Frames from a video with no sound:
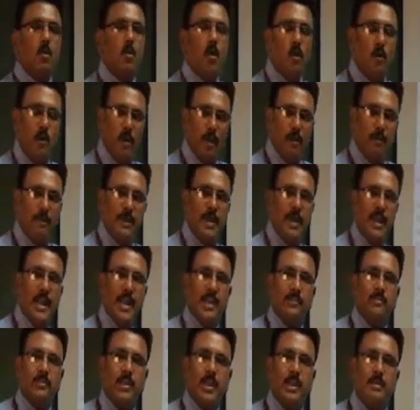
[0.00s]
Over a
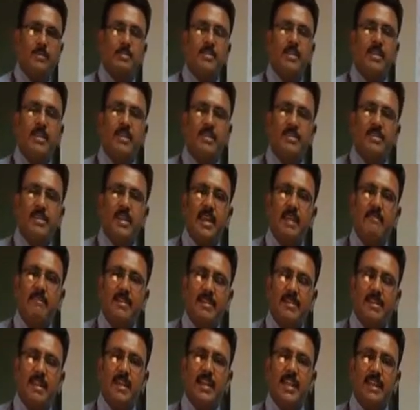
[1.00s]
period of time, this
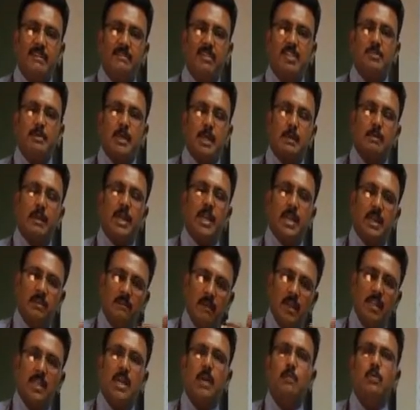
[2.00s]
savings and investment
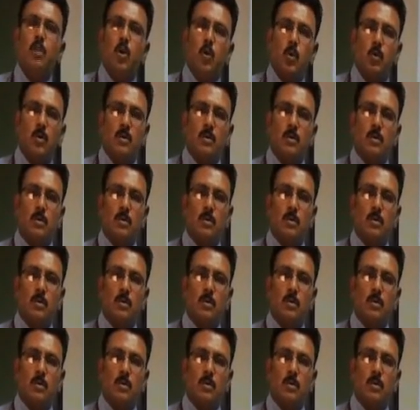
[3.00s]
pattern will come down.